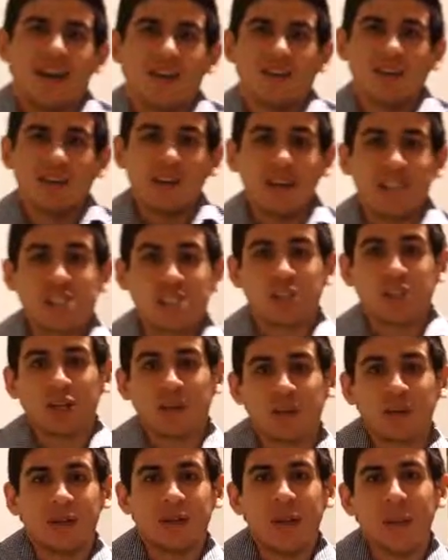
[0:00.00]
Hello ladies and
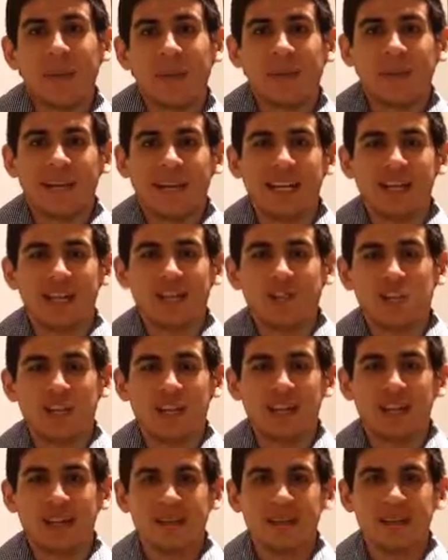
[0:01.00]
gentlemen, my name is
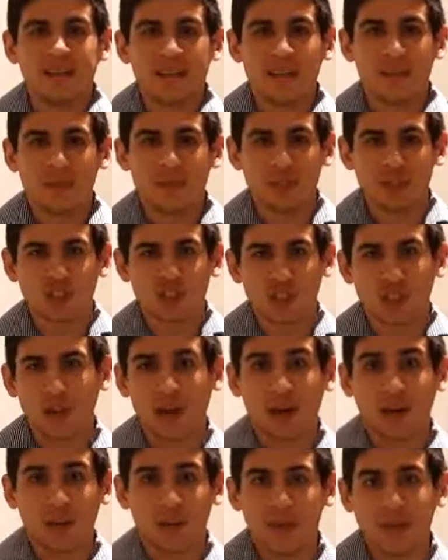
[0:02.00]
Jake and today I'm going to show you
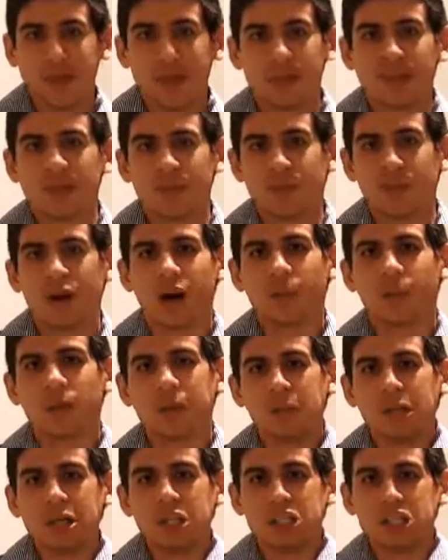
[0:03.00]
how to make a proper
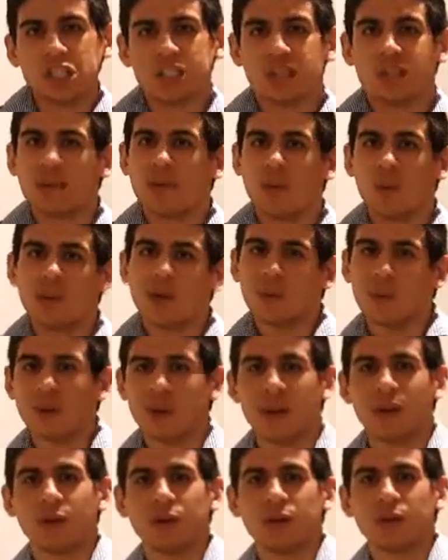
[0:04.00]
budget. Now why do I
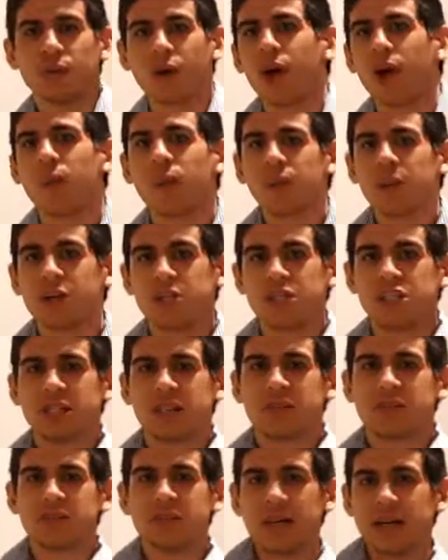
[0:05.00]
call it a proper
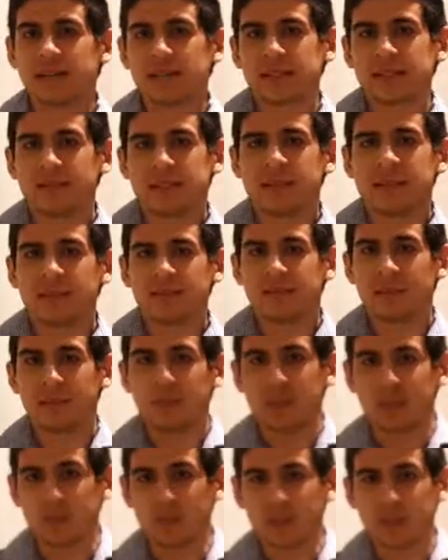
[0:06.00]
budget? That's because I think a lot
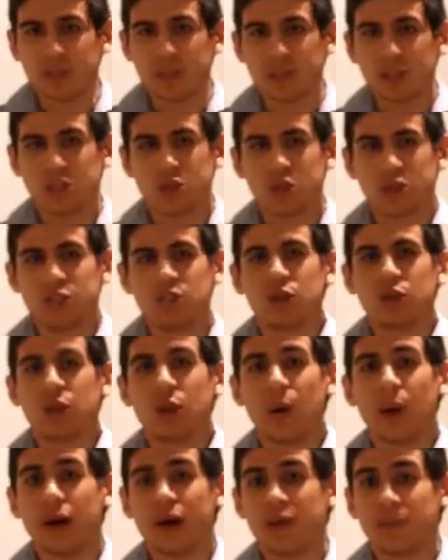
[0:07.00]
of people in this country don't
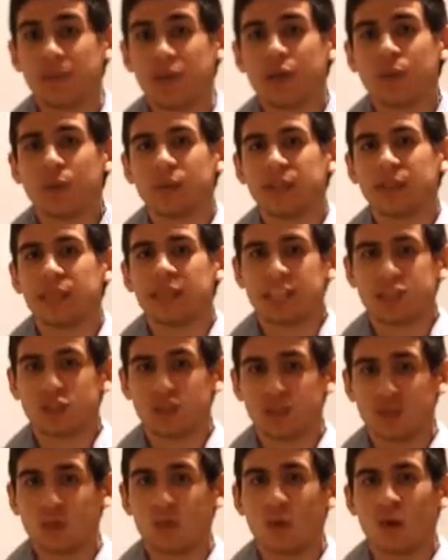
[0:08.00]
know how to make one that
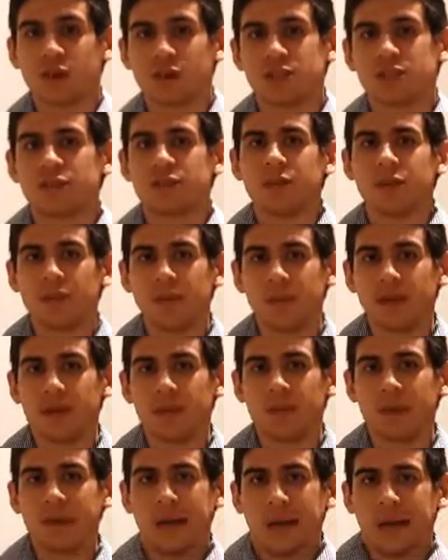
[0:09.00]
actually works for
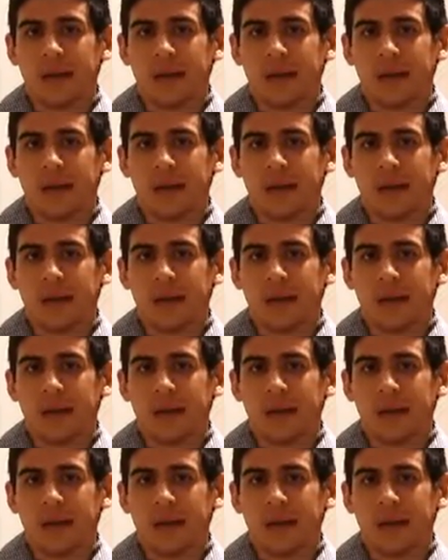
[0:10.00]
them.